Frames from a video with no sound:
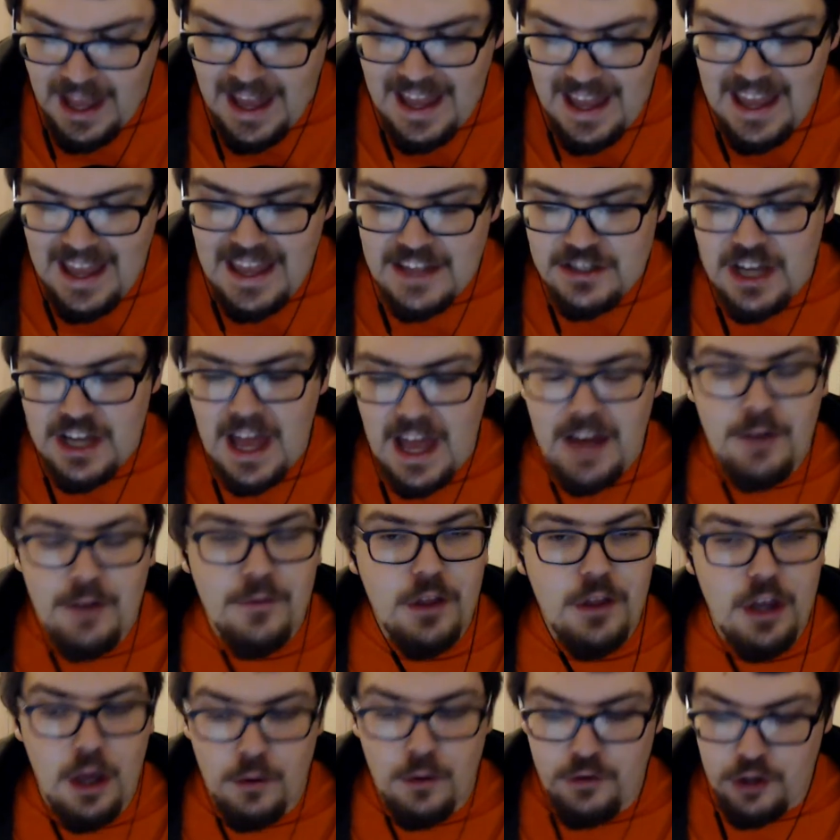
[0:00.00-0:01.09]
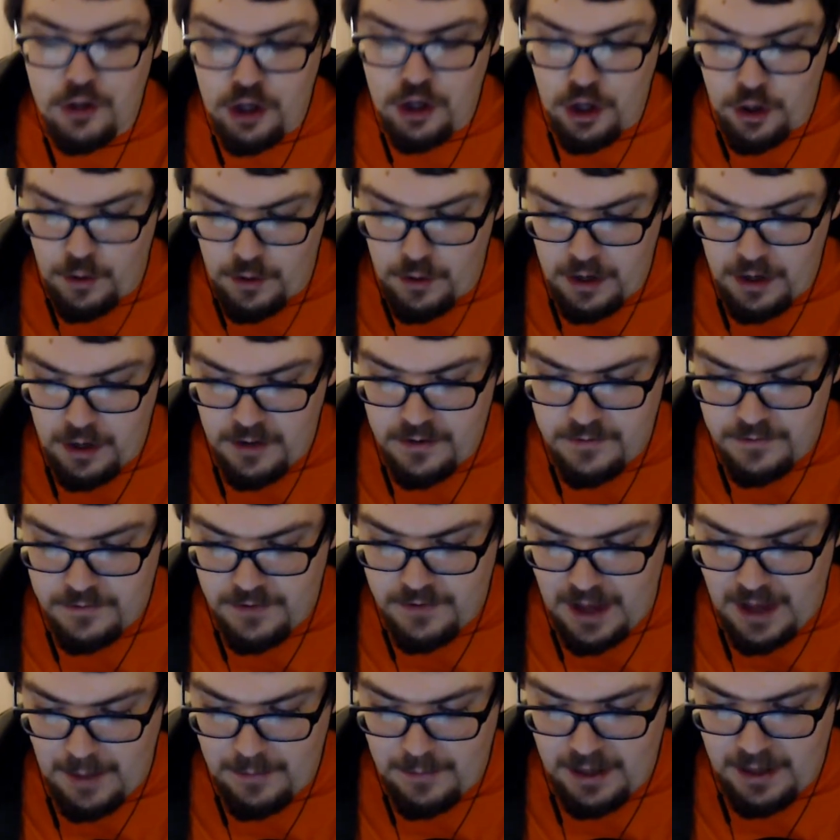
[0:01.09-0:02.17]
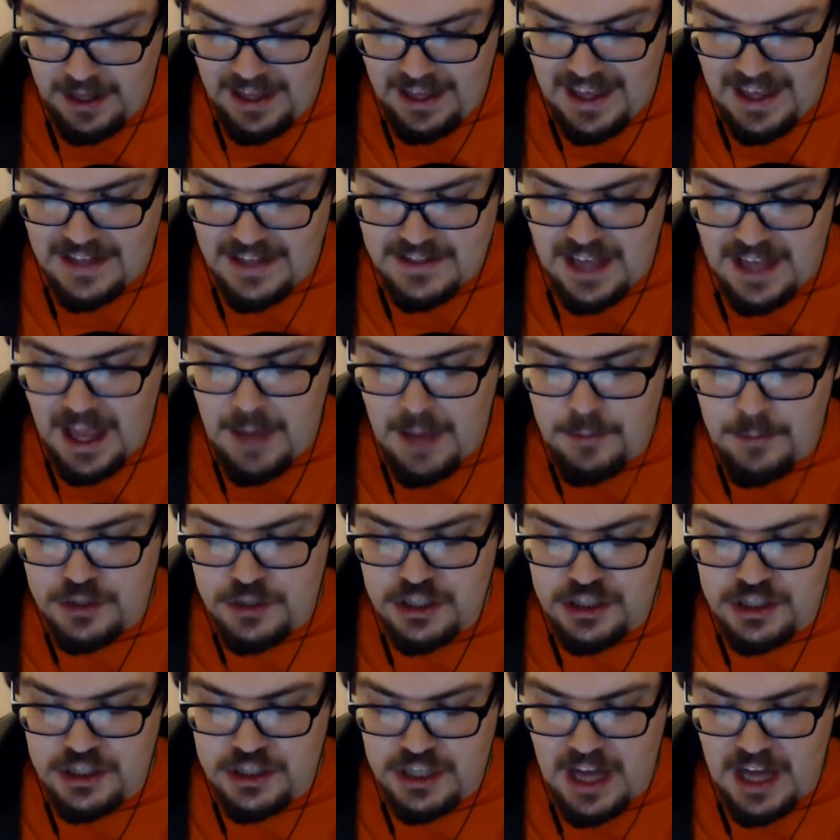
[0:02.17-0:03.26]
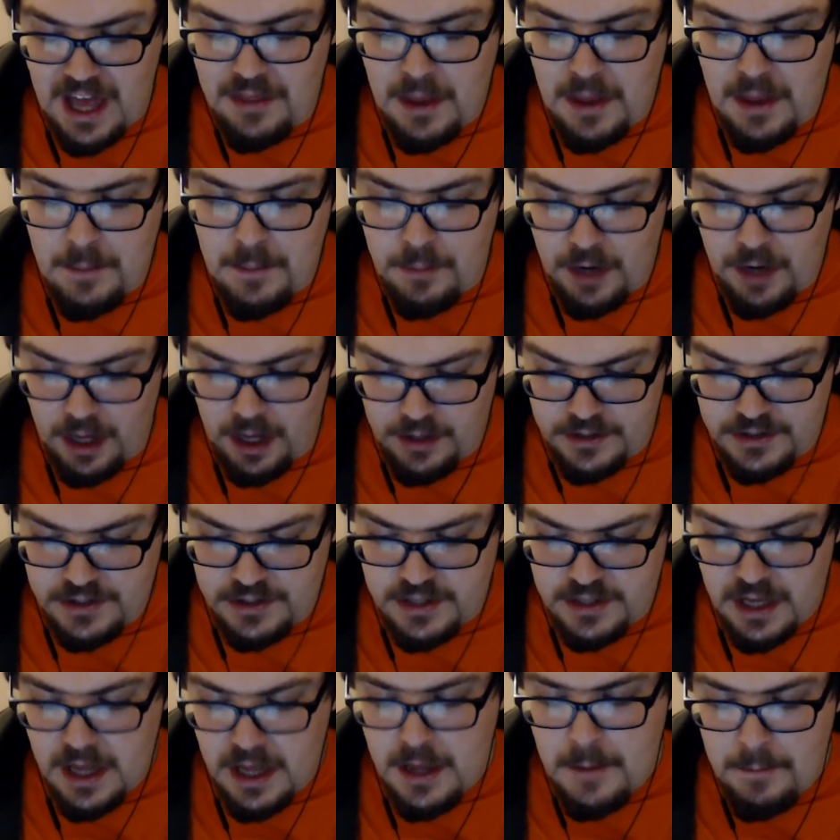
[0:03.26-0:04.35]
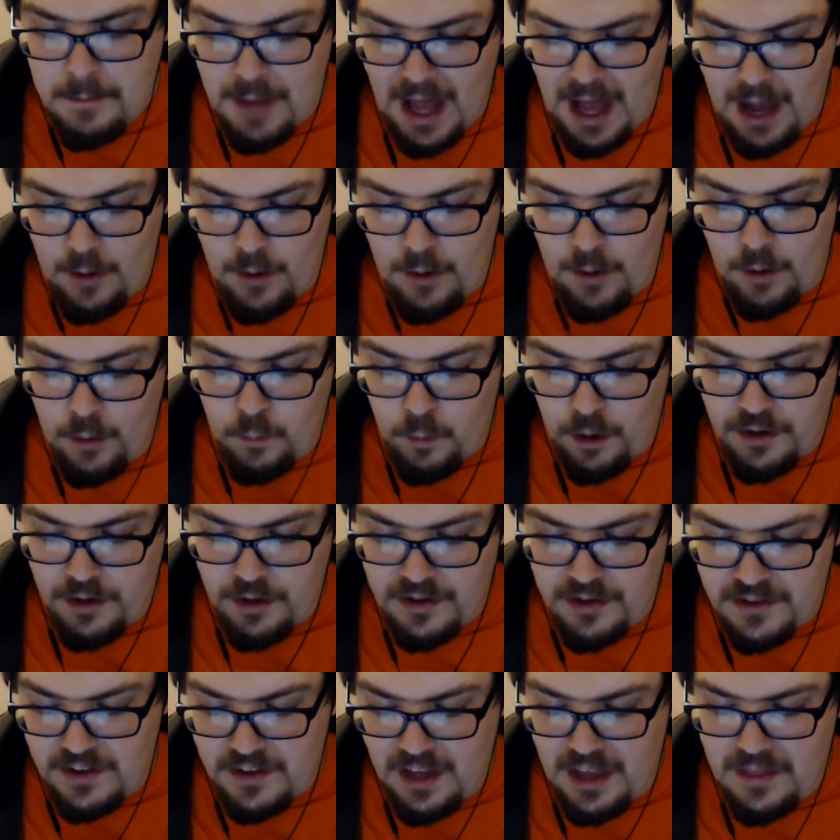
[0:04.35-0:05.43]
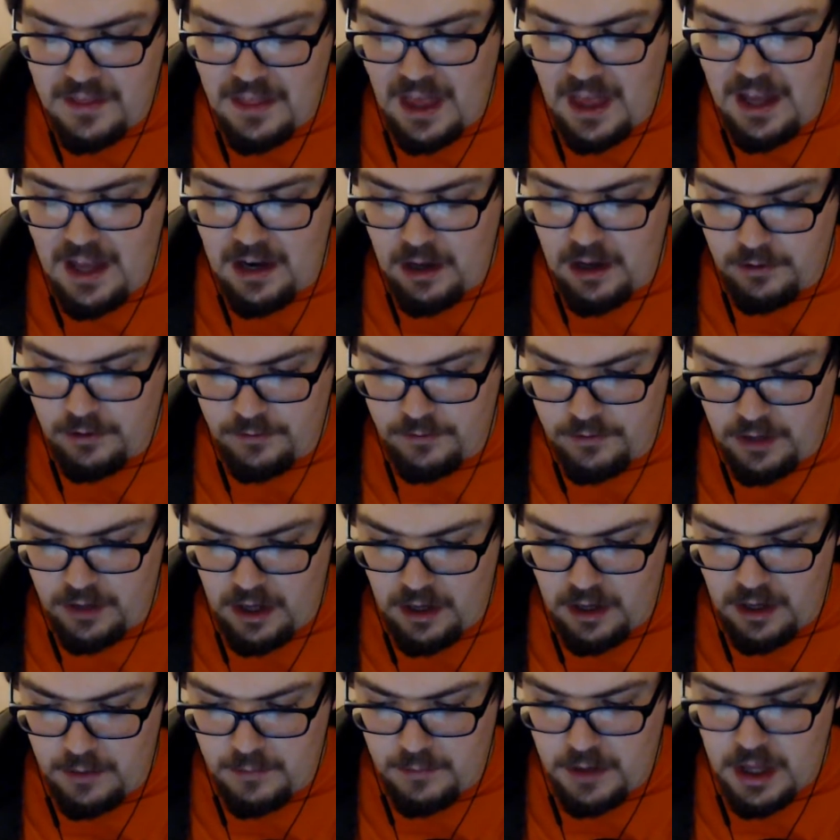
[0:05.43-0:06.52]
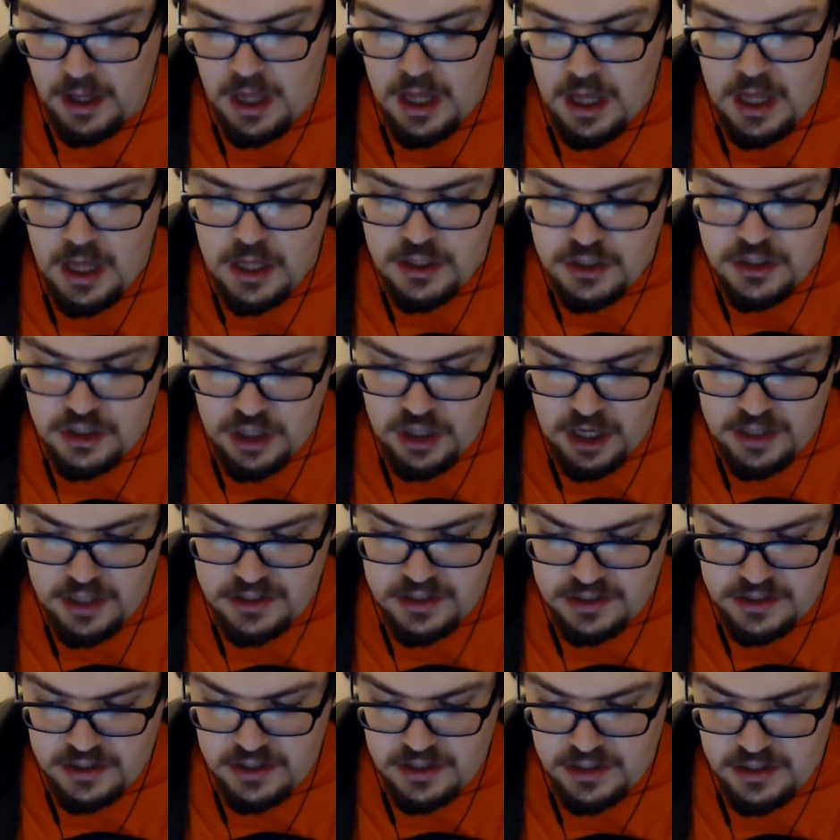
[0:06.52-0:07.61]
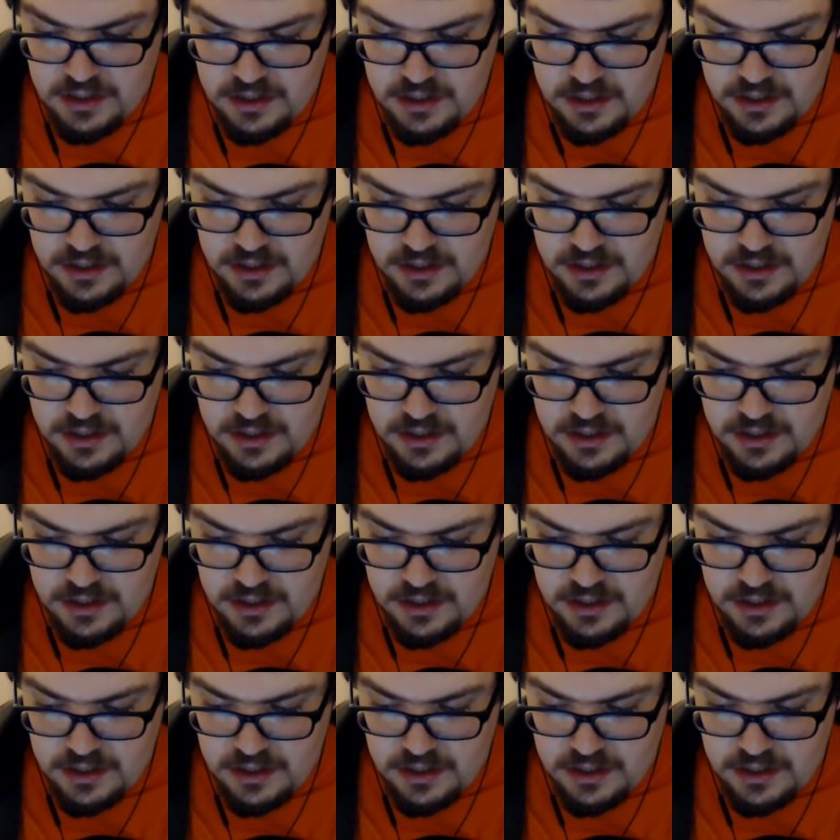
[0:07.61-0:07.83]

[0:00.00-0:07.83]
Each head of the Yozakura family is able to share their bloods power once in their lifetime, just